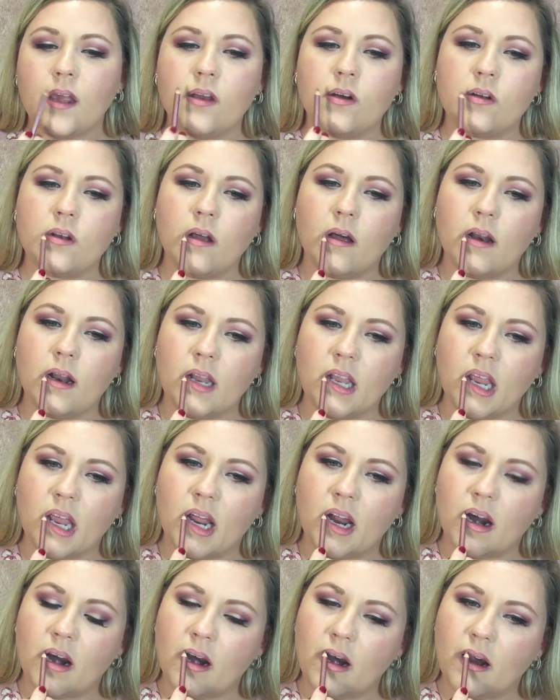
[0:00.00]
You'll notice
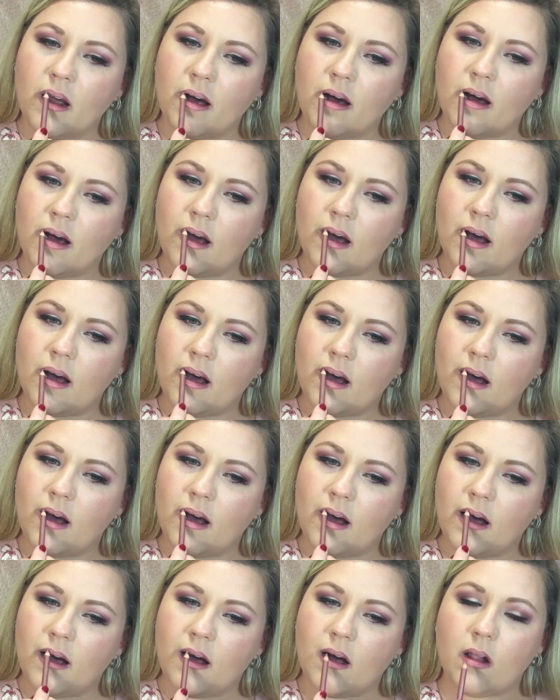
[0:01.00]
here,
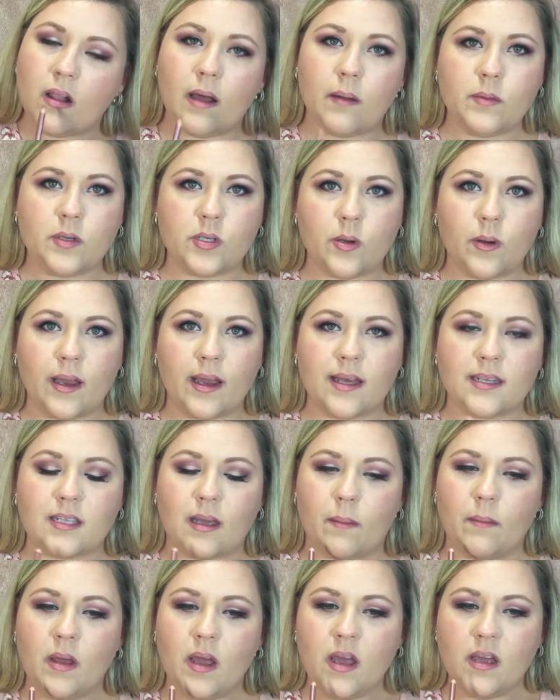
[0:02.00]
all I'm doing is
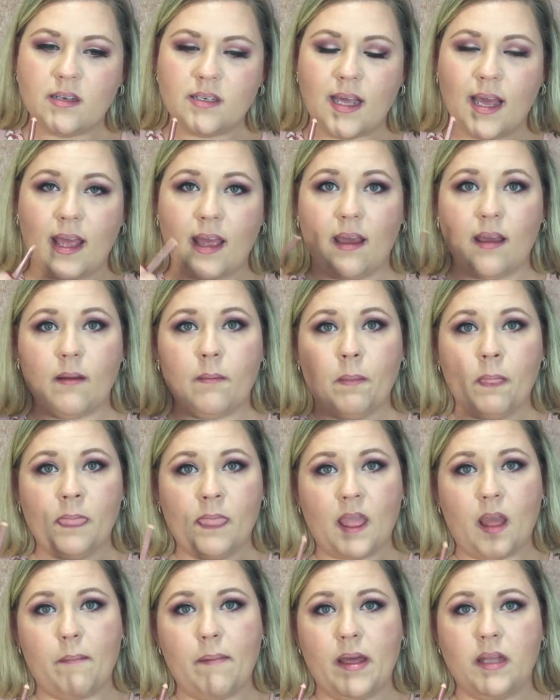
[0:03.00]
I'm taking
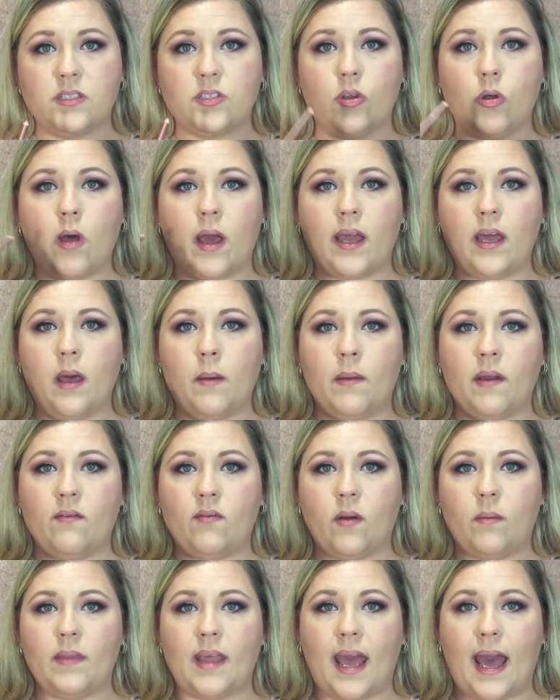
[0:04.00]
the pencil and coming
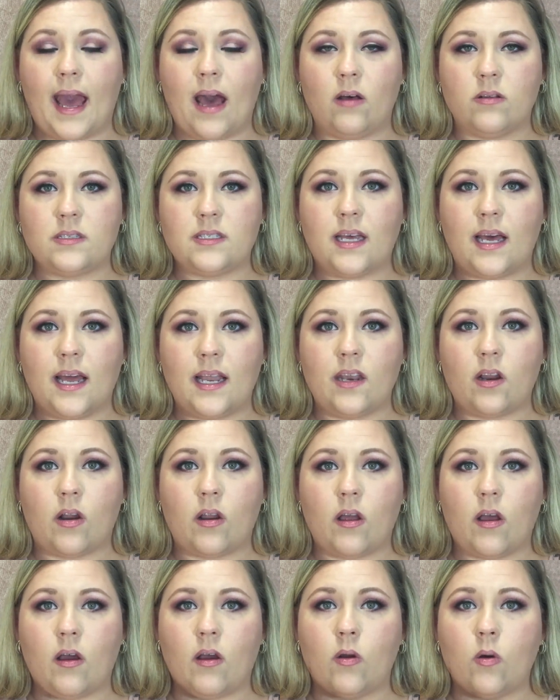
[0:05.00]
from the outside
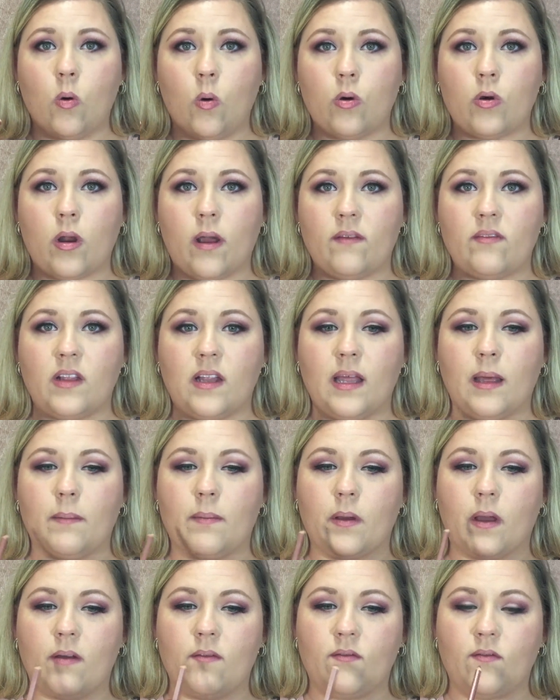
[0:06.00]
corner of the
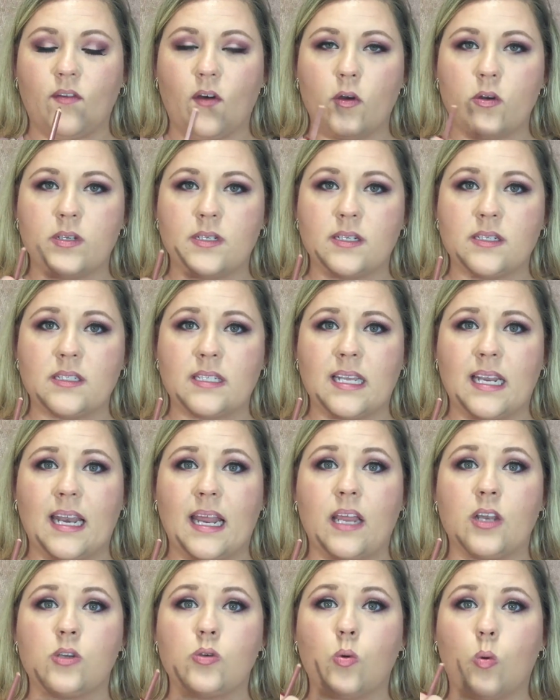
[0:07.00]
lip and focusing
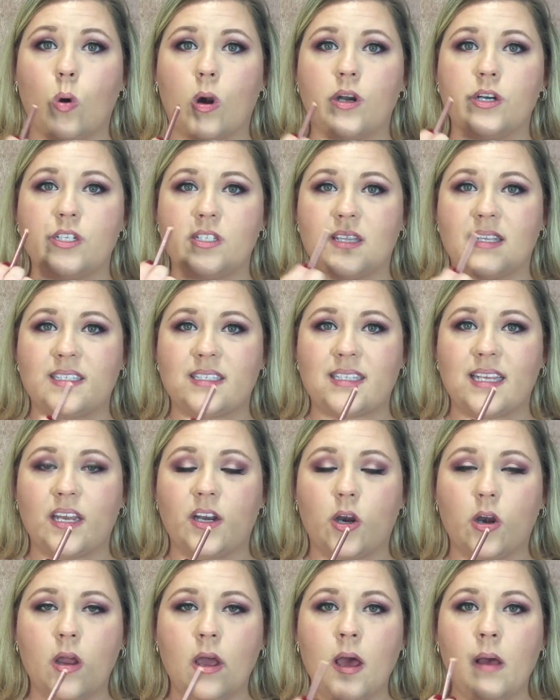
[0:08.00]
it towards the
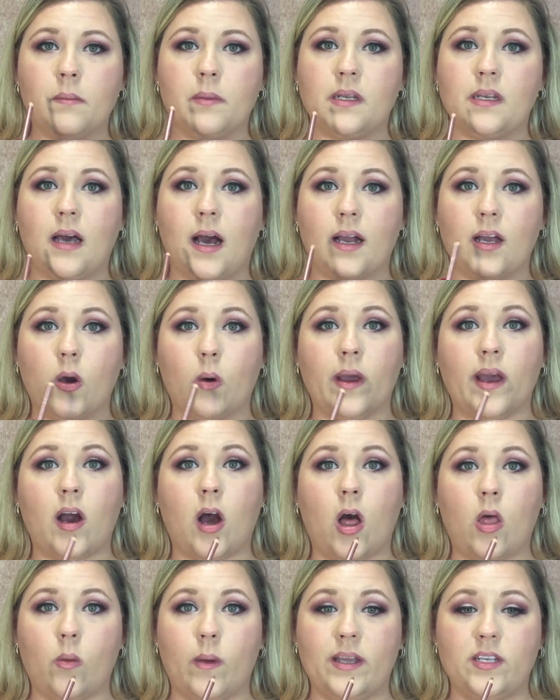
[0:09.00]
center, but not going
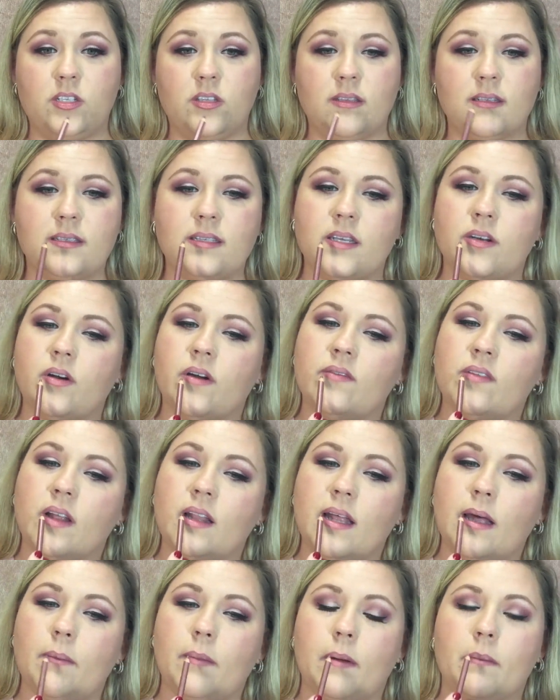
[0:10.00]
all the way to the center of the
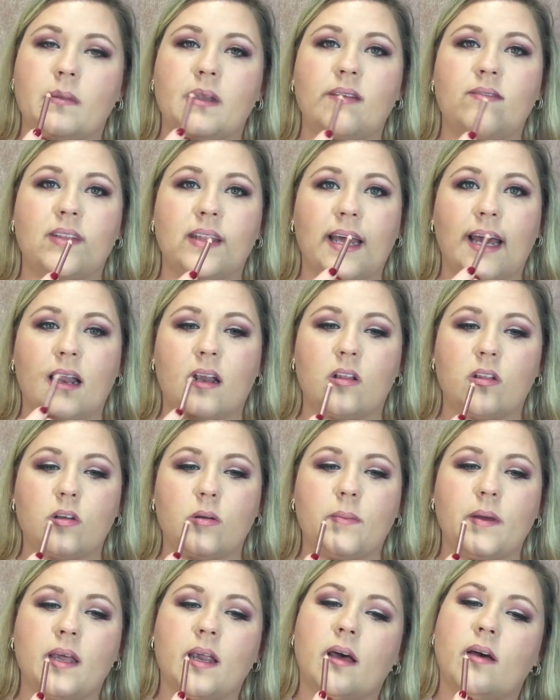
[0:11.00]
lip. I'm leaving that a
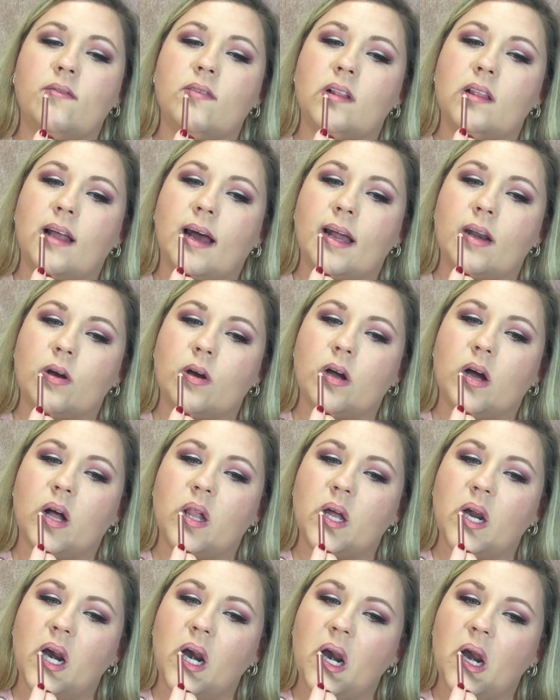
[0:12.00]
little bit of a lighter
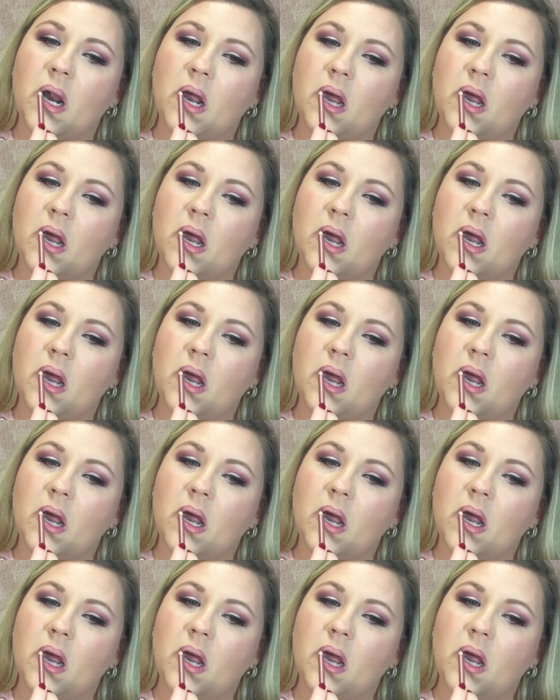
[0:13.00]
color.